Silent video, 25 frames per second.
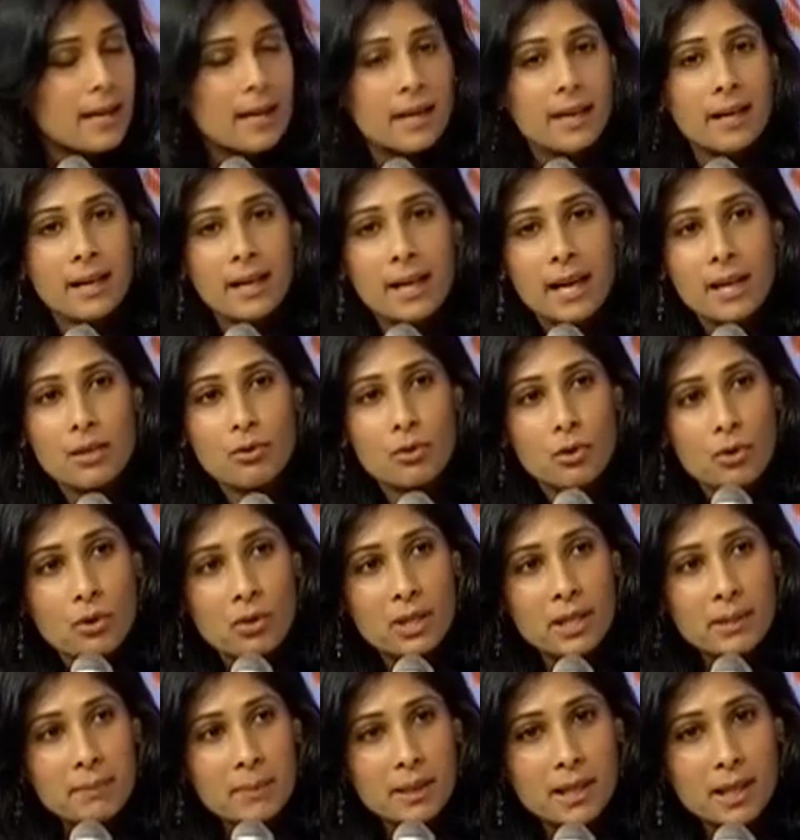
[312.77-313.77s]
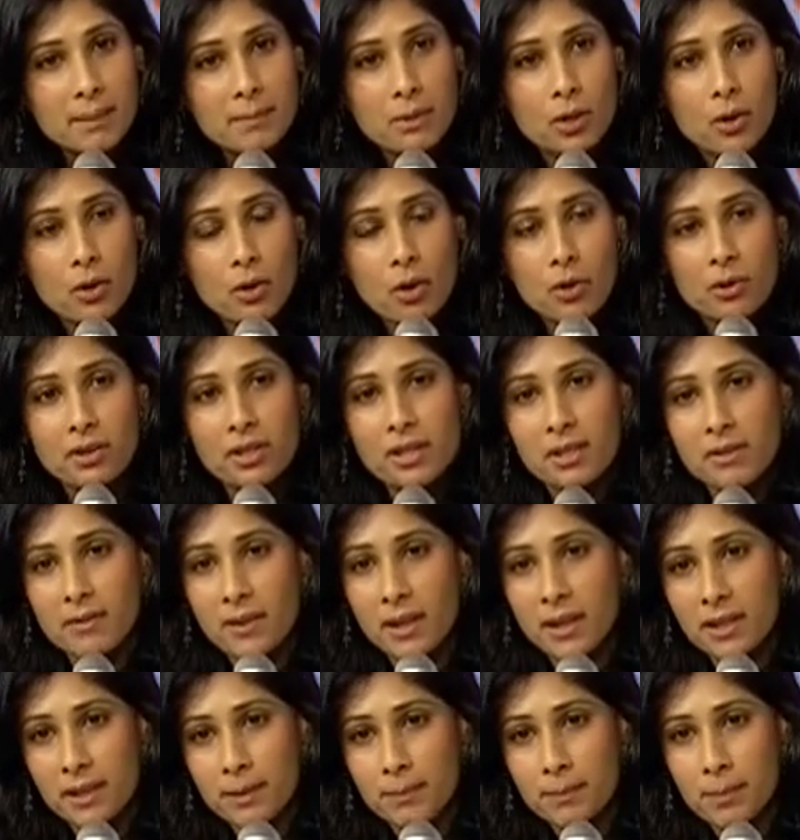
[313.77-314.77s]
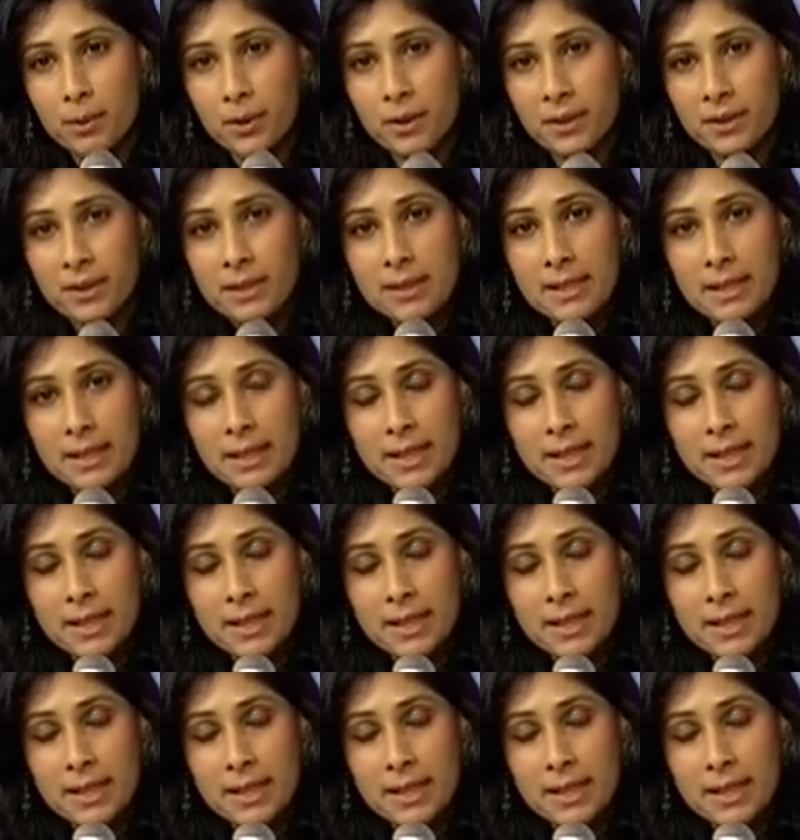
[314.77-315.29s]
And rural income growth is very important.